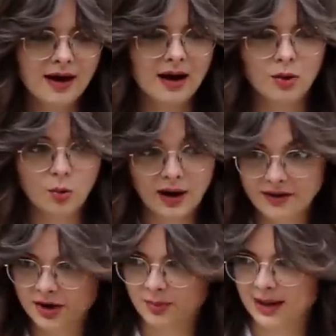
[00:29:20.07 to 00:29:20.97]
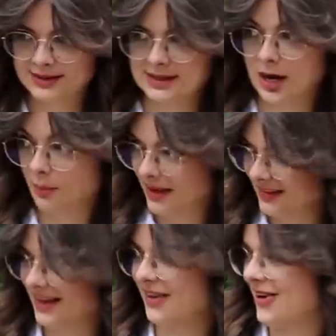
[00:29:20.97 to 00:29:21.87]
where they're planted, how
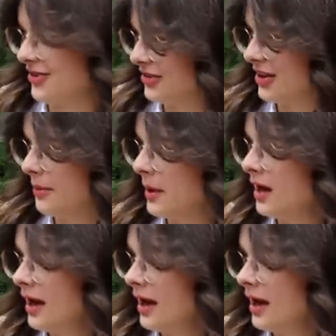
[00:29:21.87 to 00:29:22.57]
many there are of them,